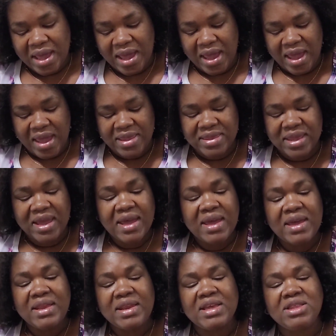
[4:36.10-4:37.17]
and
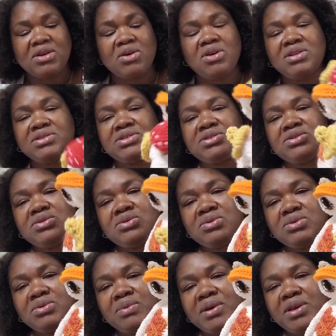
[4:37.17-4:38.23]
then it also,
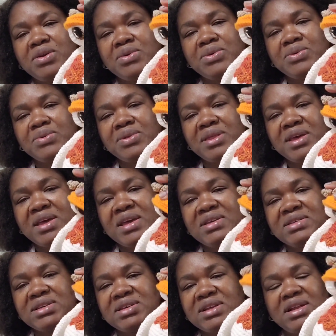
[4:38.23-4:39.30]
when you do
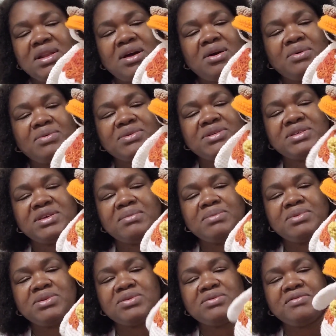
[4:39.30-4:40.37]
this, it allows him
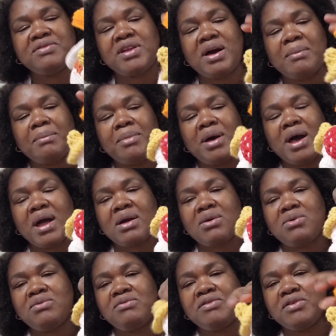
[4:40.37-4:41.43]
to flop back
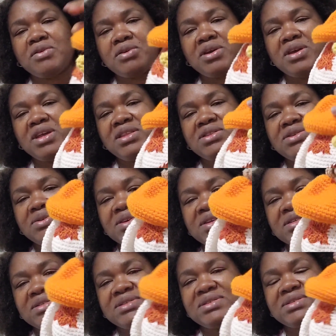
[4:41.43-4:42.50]
over into
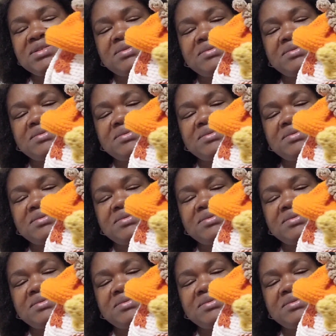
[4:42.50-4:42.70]
his,